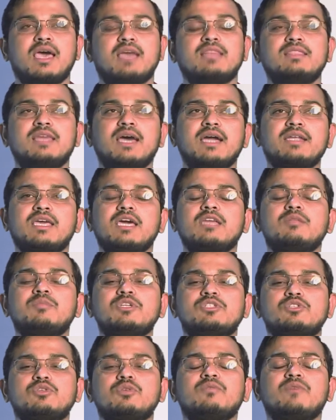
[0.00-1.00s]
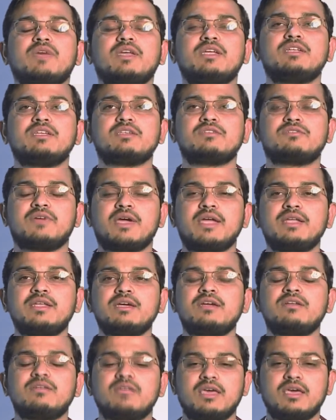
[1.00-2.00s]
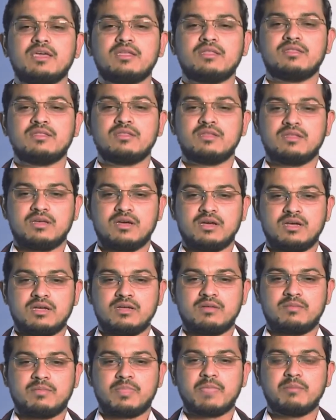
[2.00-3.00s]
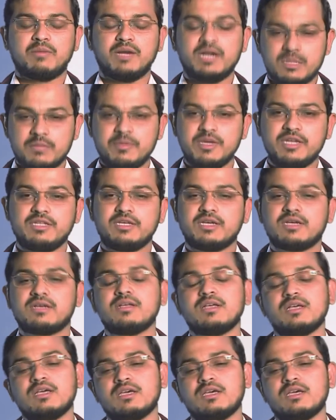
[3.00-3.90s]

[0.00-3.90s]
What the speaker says: and that can be shown when it is rendered in multimedia.